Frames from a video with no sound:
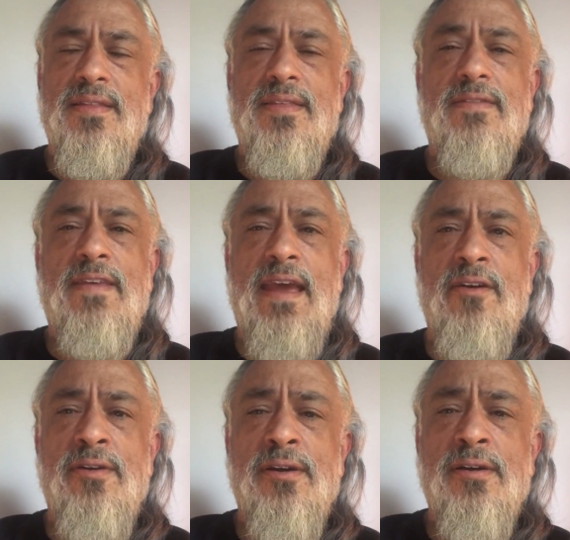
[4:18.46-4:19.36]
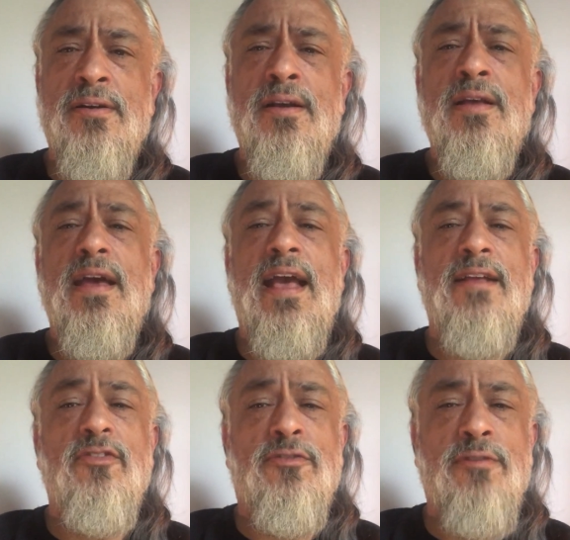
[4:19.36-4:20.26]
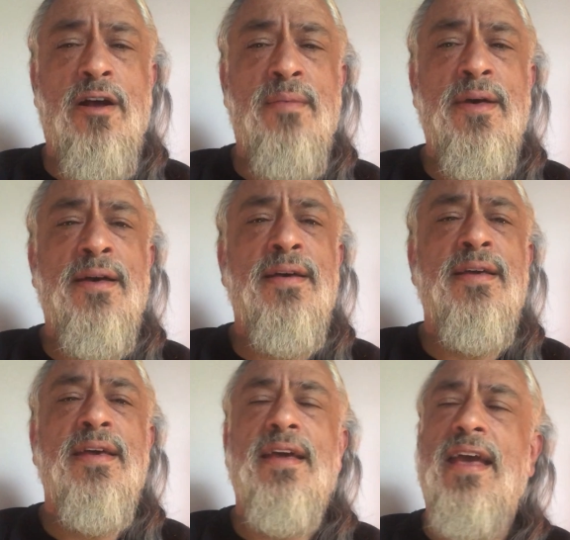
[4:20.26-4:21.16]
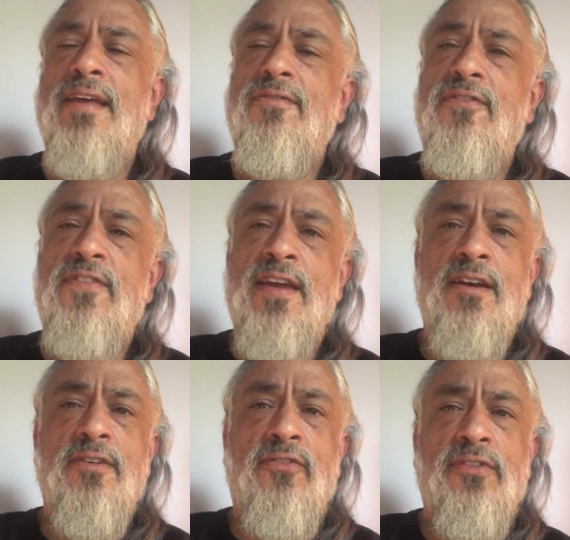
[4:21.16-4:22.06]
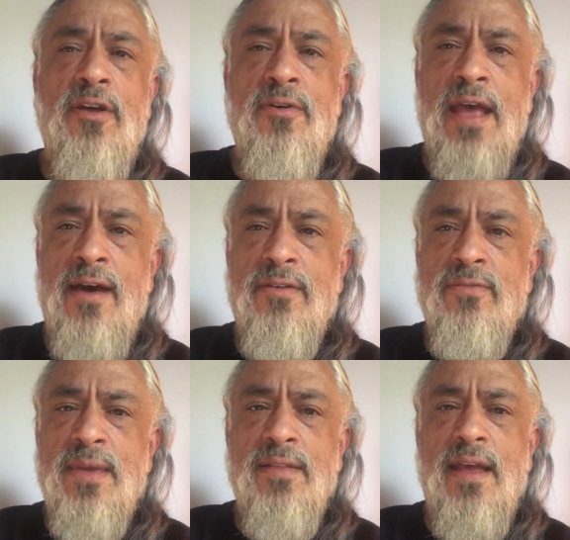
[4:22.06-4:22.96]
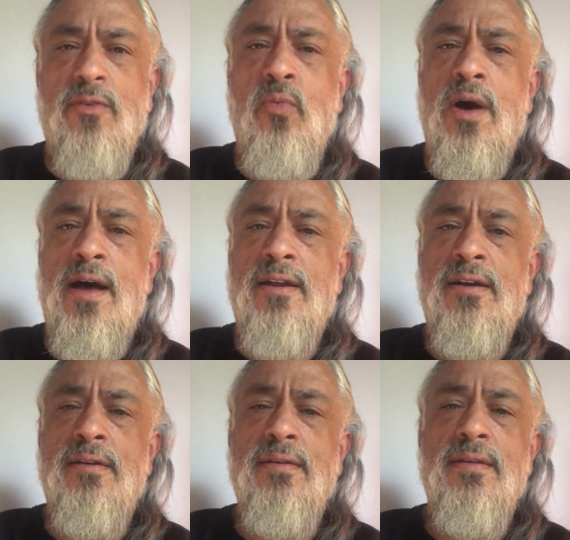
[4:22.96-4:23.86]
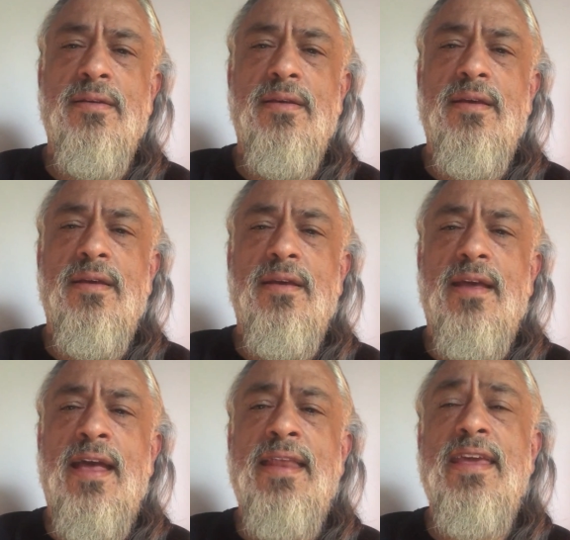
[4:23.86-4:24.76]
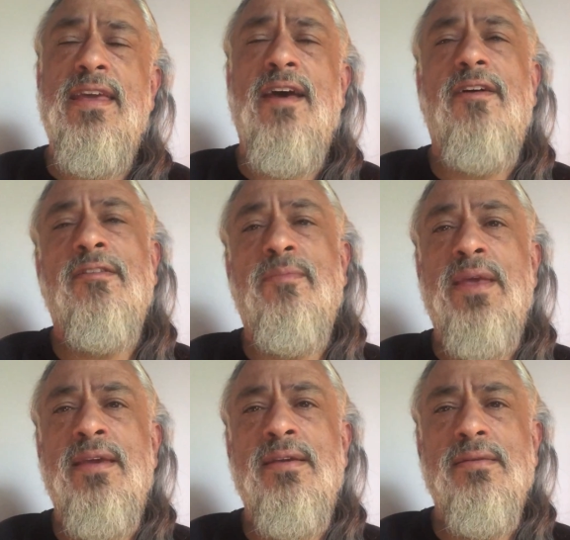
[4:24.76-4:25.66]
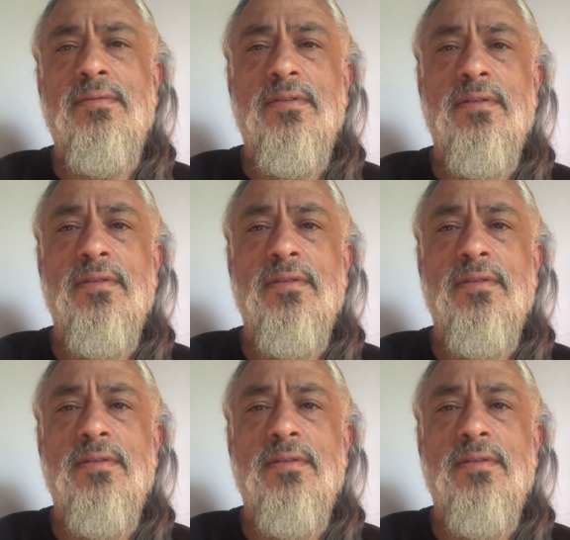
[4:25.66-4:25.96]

The terror and trauma and fear flowed out of me like water, and he held me,